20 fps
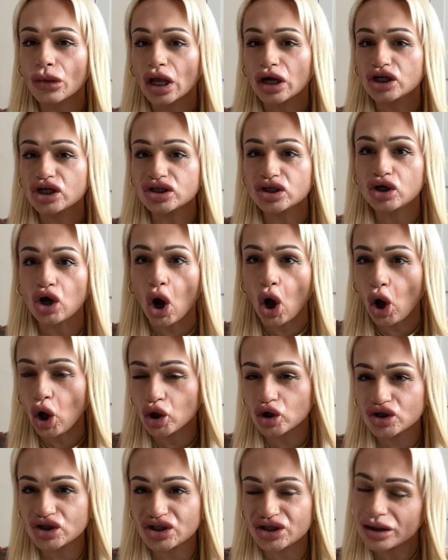just
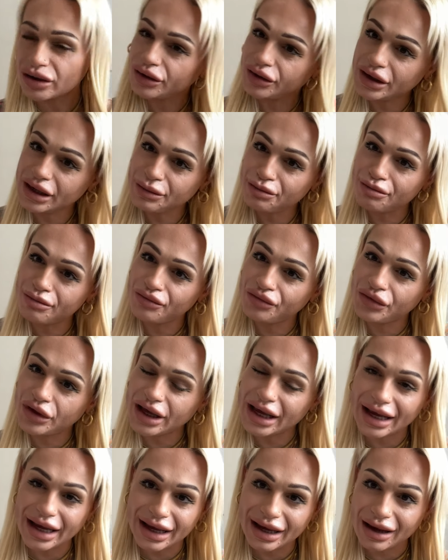gauzed the
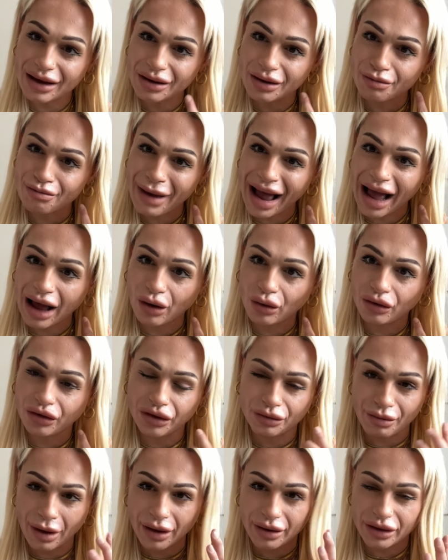the
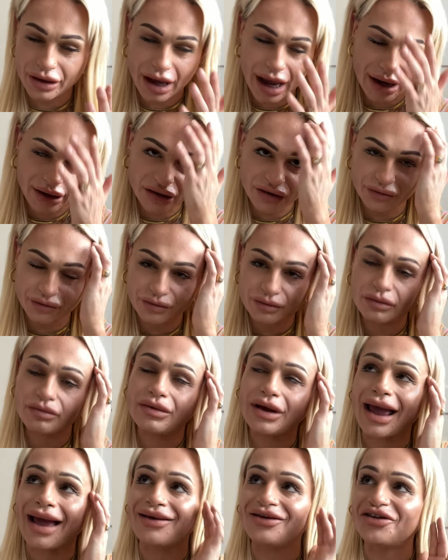mouth, the end of
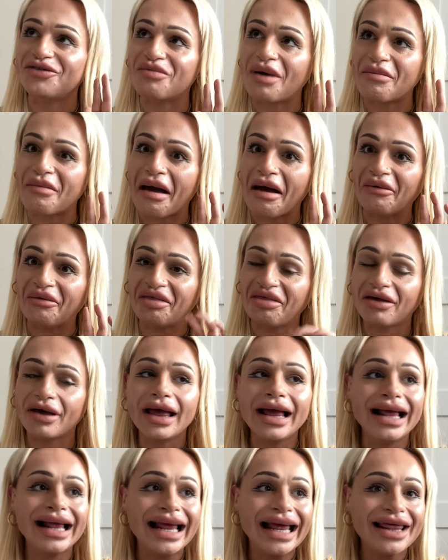the end of my mouth,
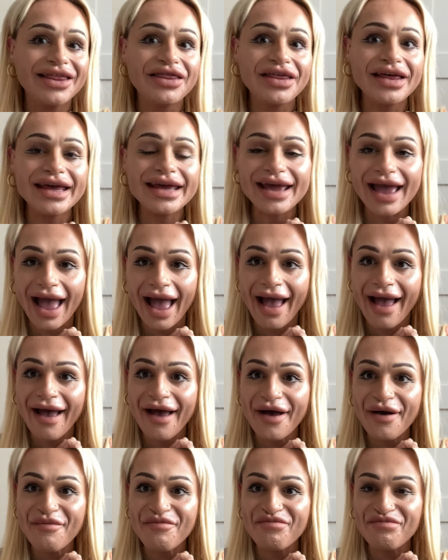the
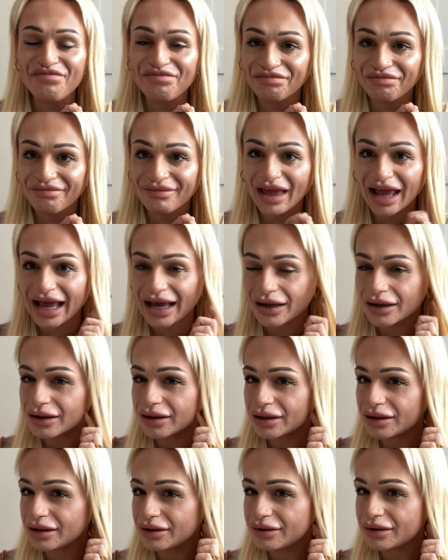um,
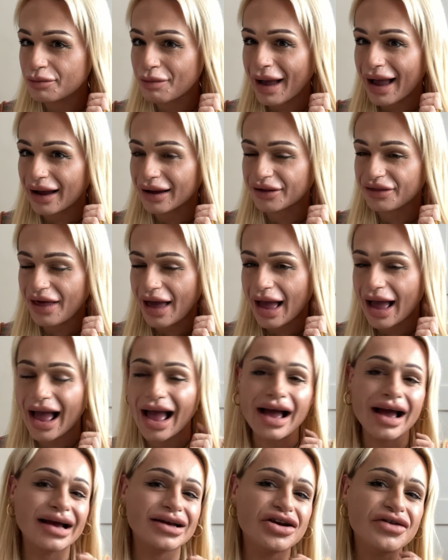the back there.
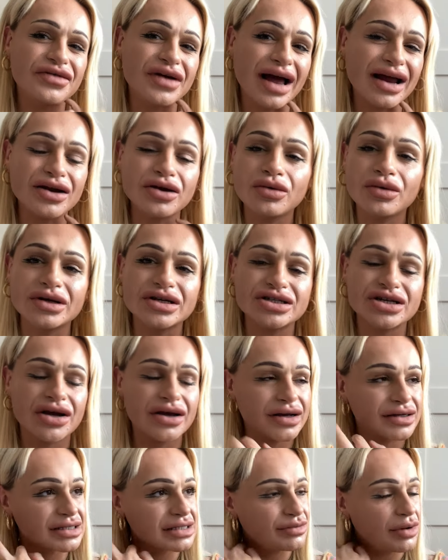I don't, don't want to show you
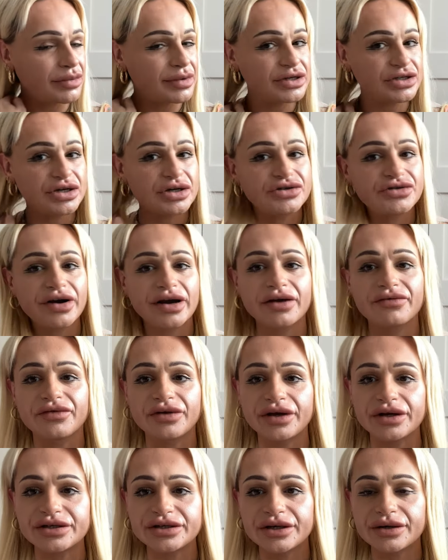because it's probably too triggering
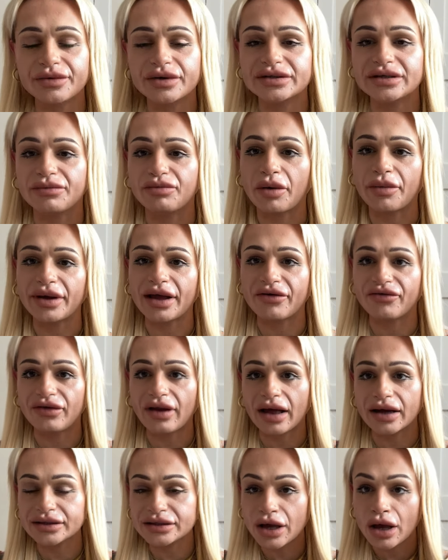for YouTube because I'll probably get
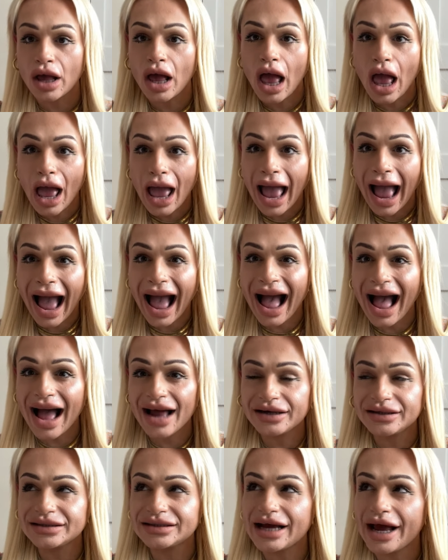flagged.
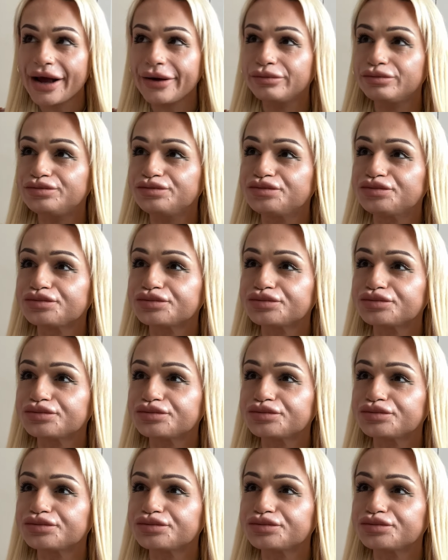And um,